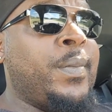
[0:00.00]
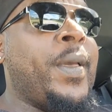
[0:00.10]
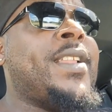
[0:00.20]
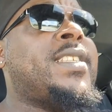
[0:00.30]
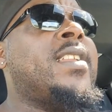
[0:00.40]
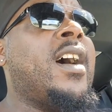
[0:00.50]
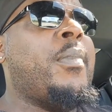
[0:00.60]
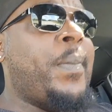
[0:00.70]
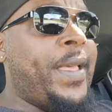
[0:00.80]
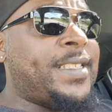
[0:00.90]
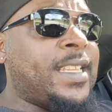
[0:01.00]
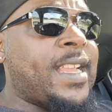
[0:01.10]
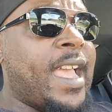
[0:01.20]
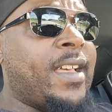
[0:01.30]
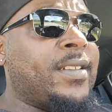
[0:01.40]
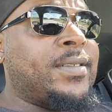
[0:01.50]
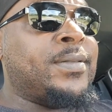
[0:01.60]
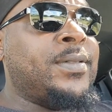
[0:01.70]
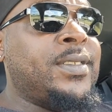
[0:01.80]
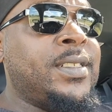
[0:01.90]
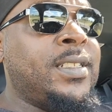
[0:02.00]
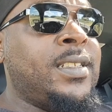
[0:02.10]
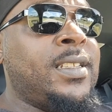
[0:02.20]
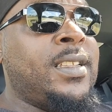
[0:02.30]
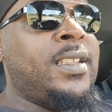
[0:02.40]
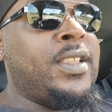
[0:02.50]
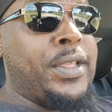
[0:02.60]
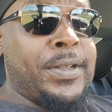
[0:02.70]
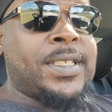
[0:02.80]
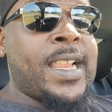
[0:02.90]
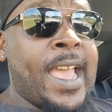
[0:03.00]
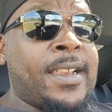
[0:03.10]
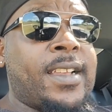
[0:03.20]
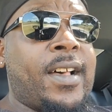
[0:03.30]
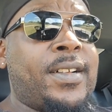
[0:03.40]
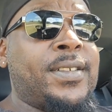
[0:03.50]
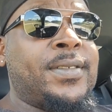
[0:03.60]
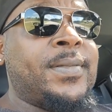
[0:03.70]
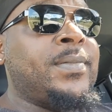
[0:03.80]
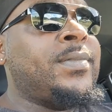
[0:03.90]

pitching up or pitching down, using analog,